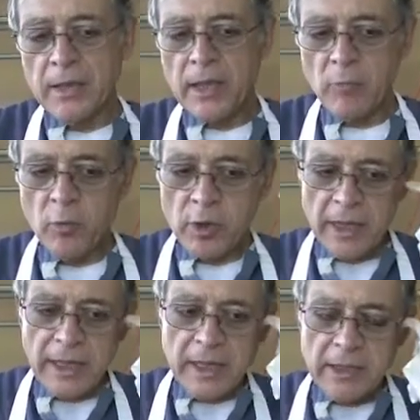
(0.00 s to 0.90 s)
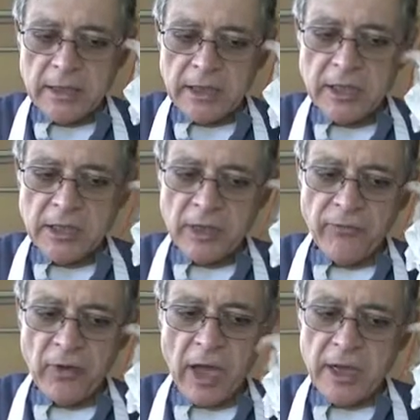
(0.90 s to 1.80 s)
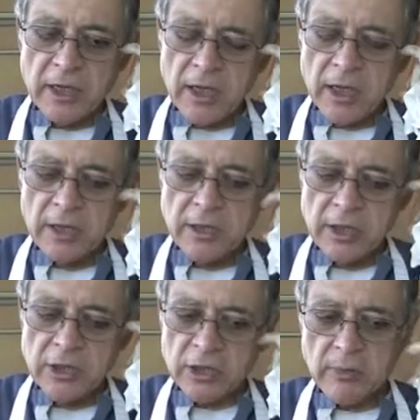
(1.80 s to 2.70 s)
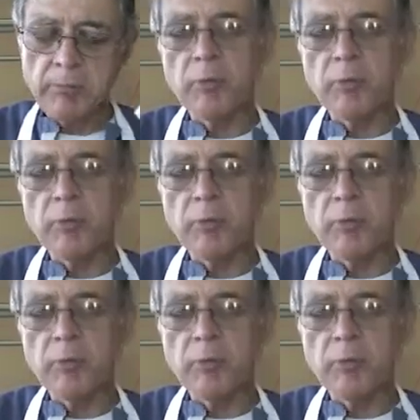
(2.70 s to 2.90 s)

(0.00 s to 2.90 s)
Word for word: And then we'll add an identified uh, yeast,